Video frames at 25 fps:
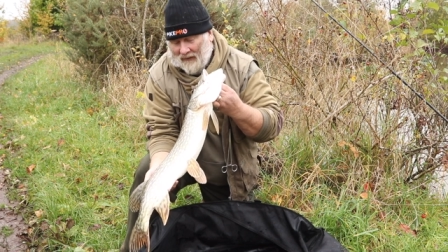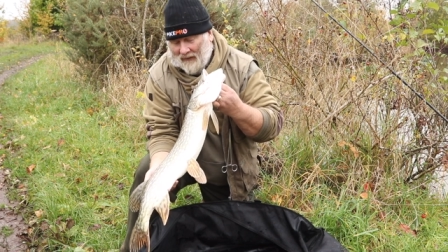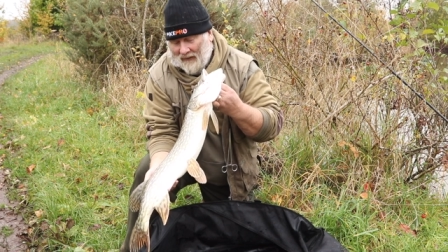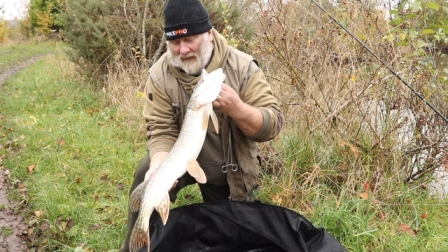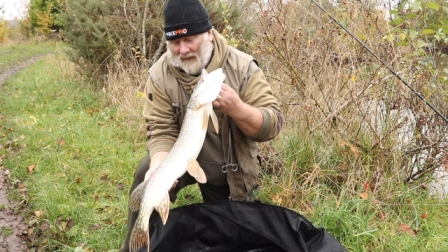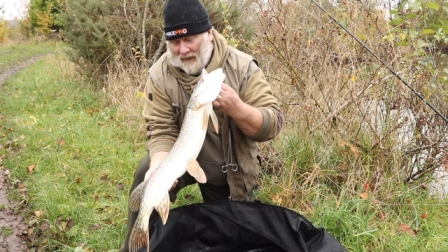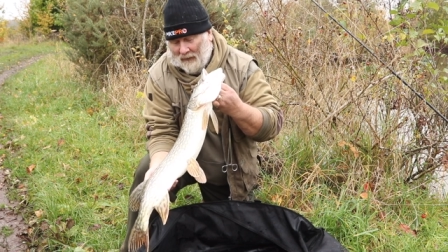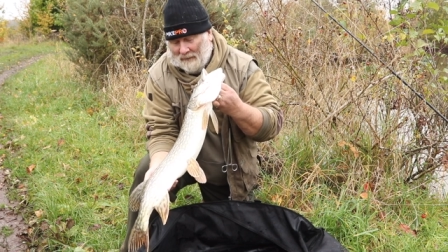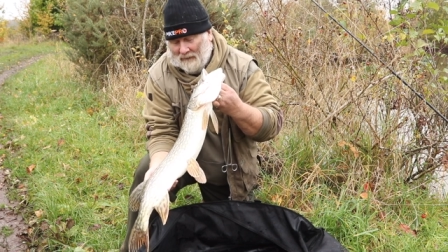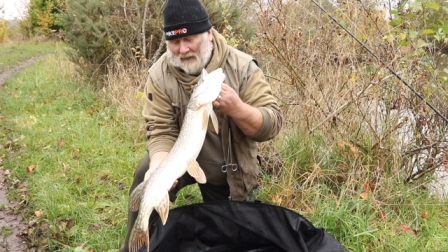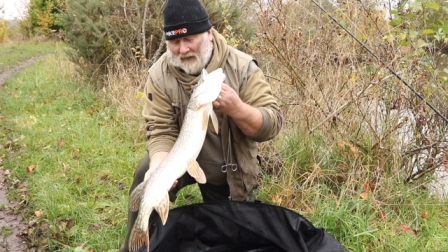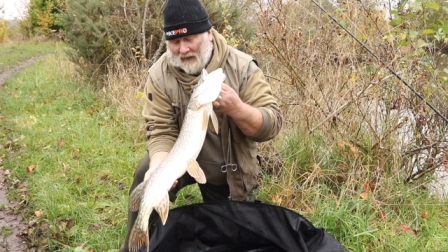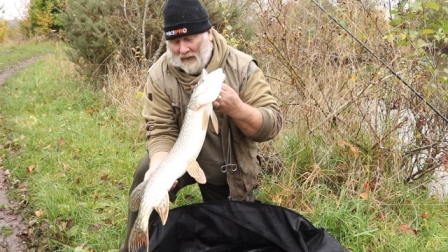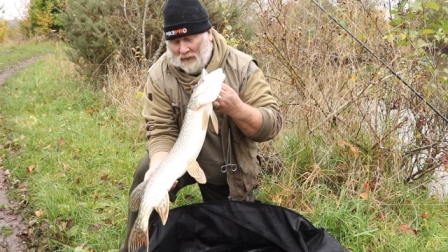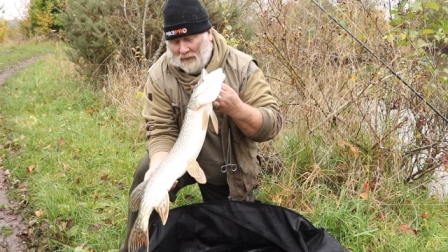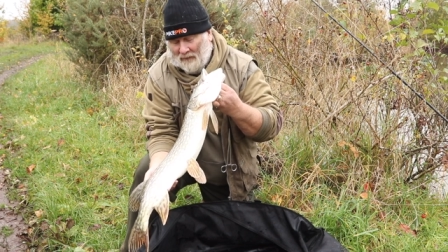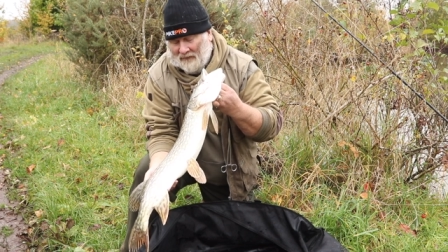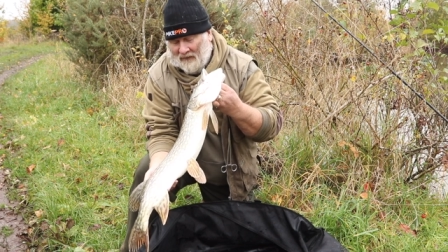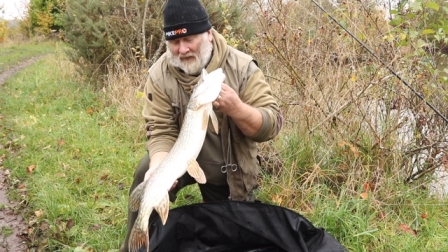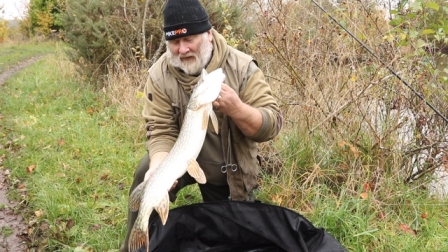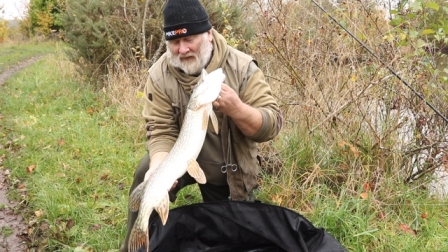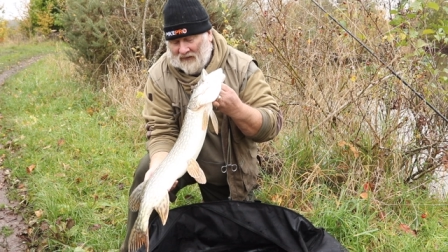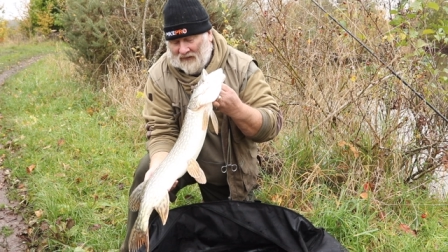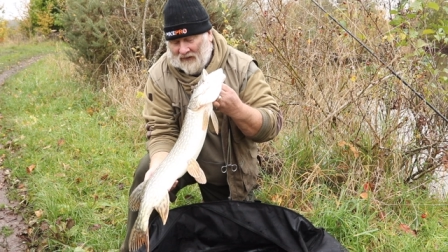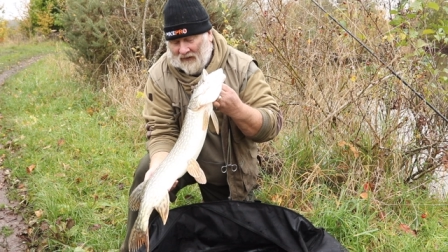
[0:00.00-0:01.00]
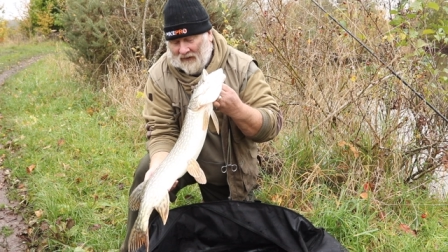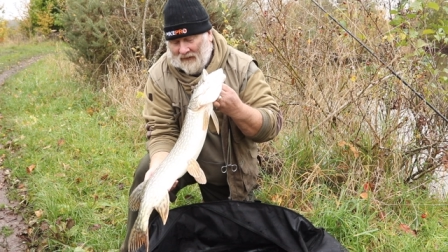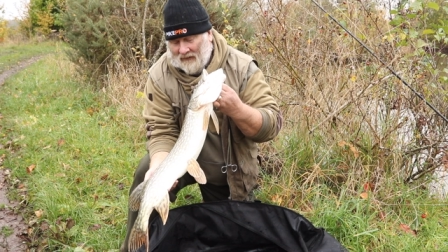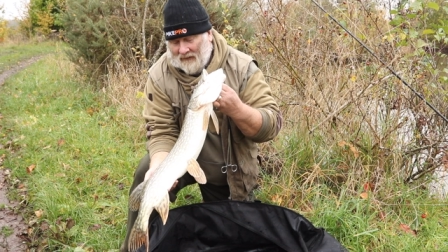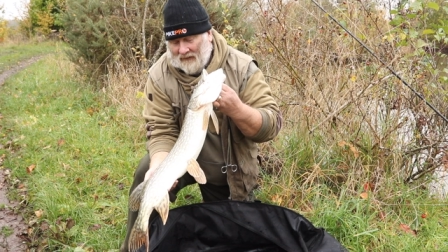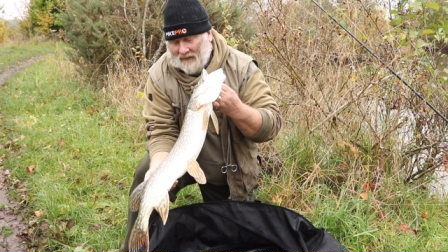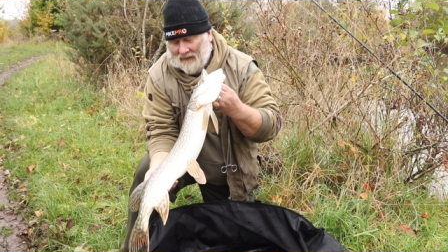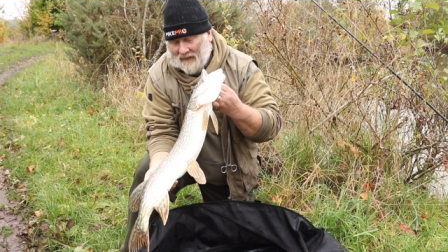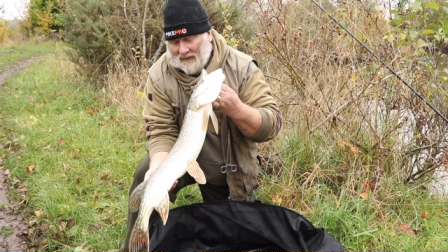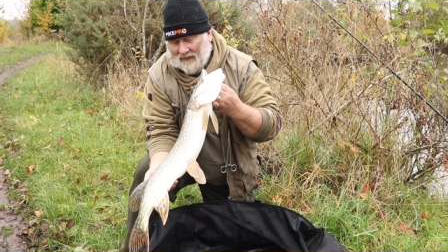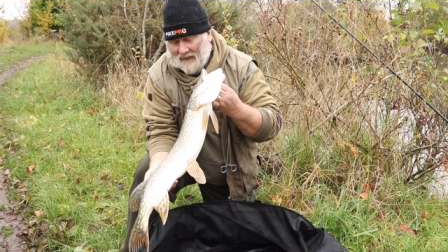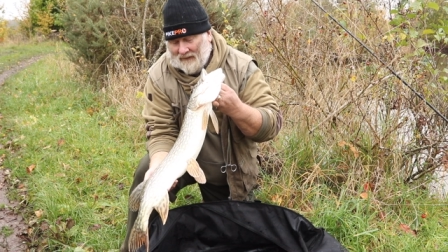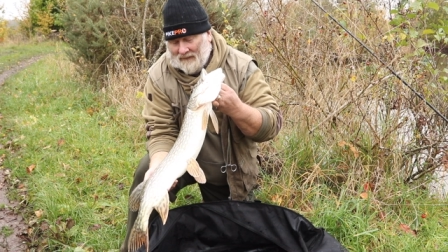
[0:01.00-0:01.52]
Lovely little fish.
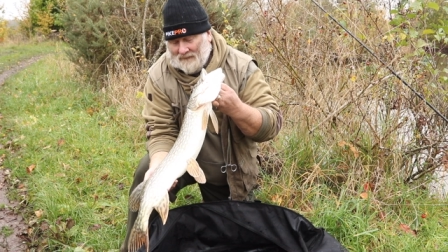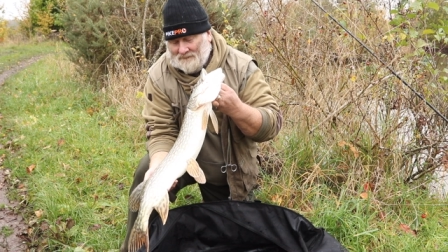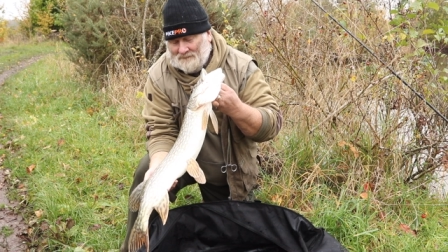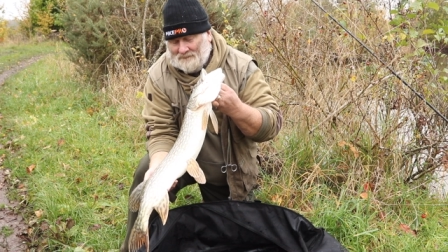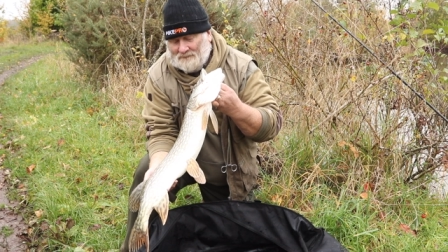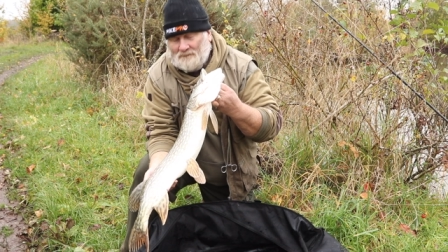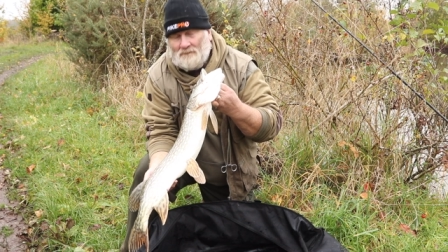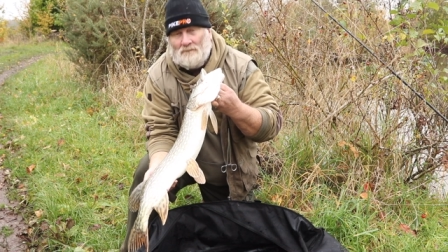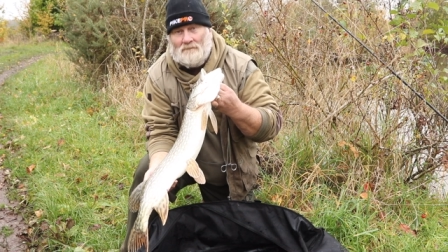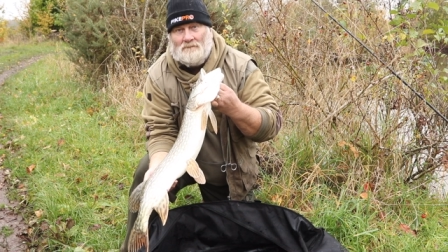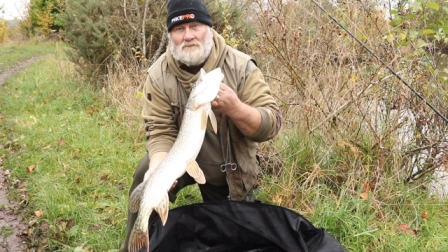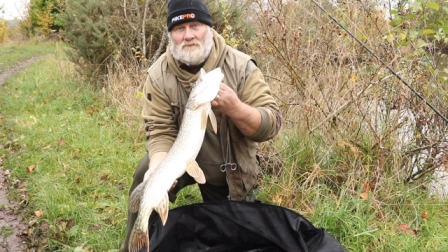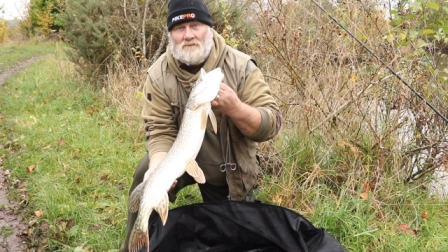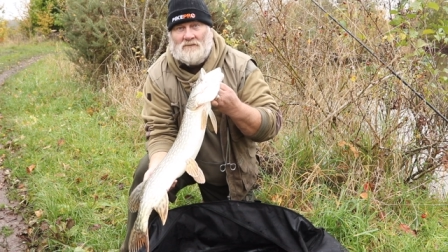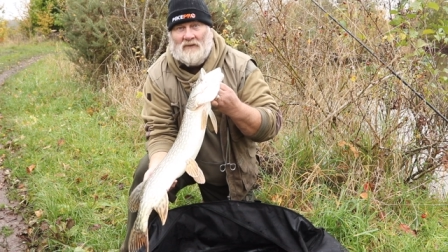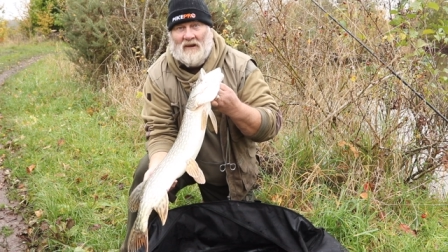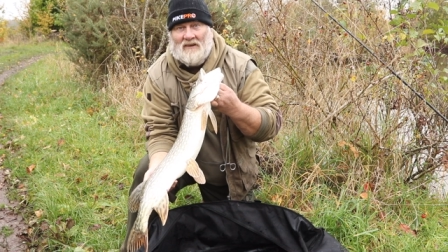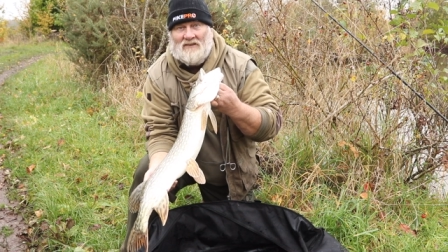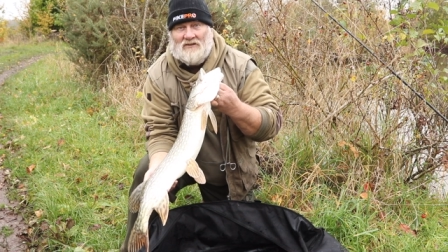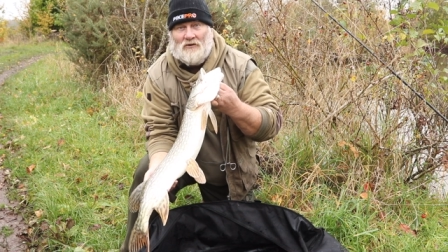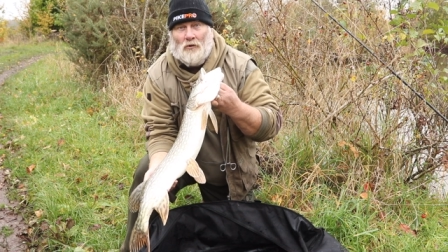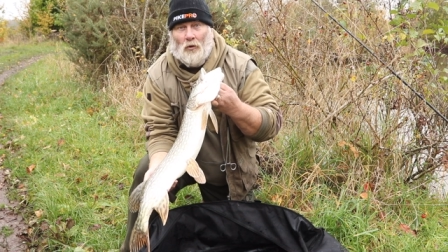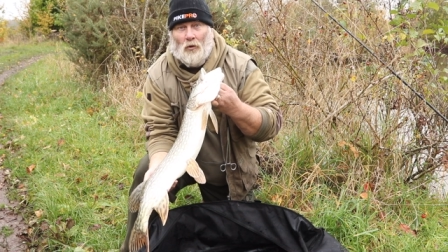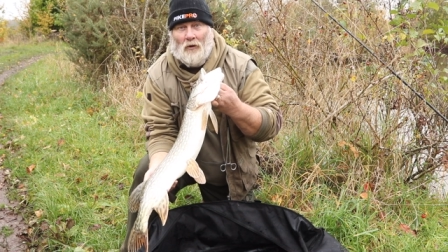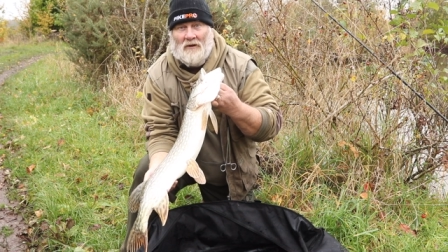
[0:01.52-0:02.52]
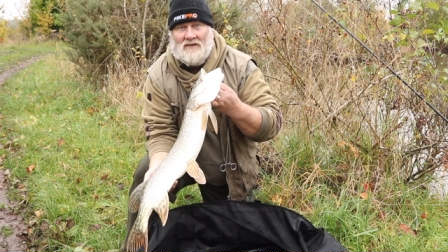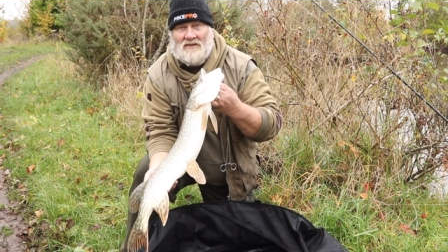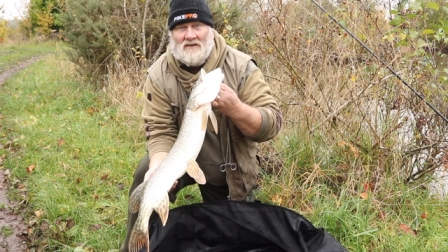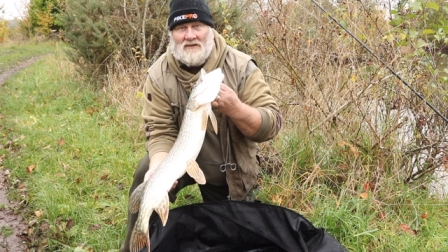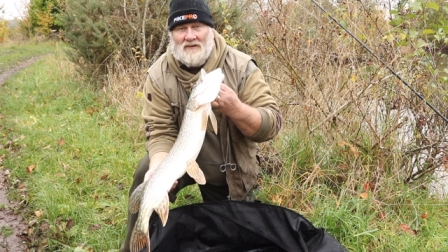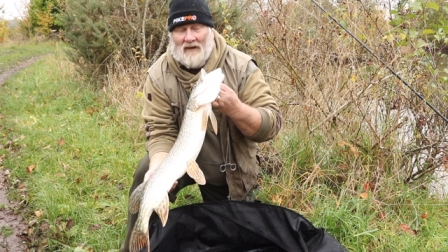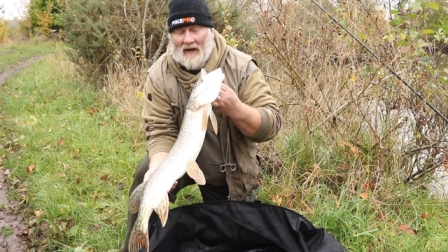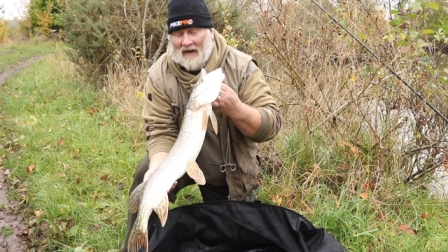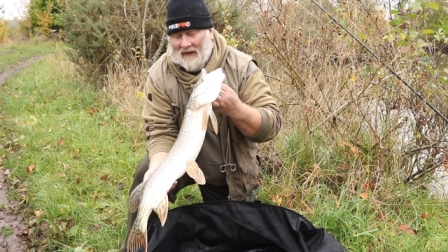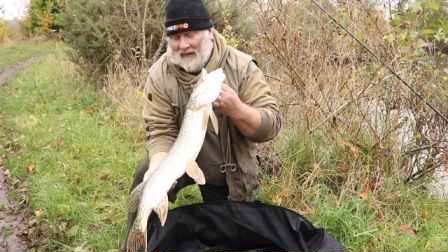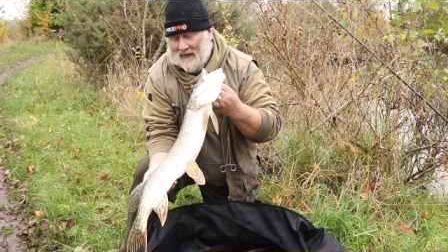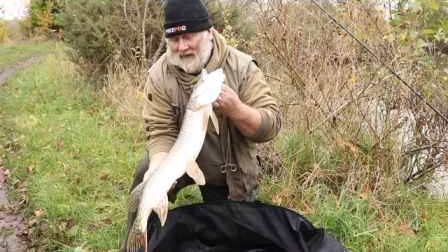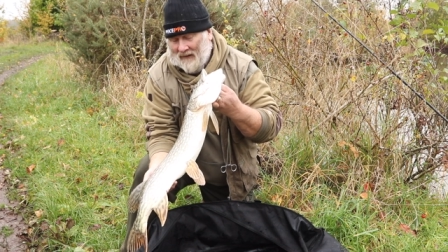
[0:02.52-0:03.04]
Let's call it a
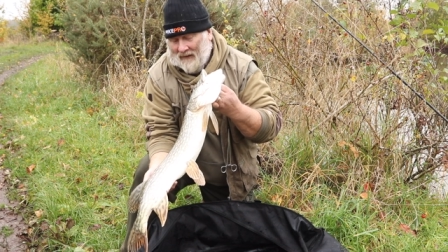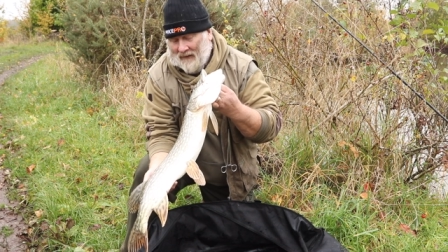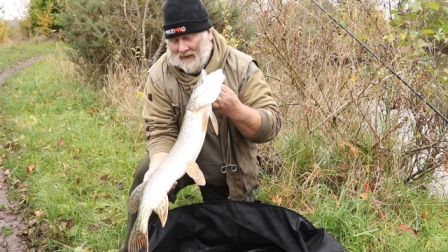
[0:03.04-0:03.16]
day.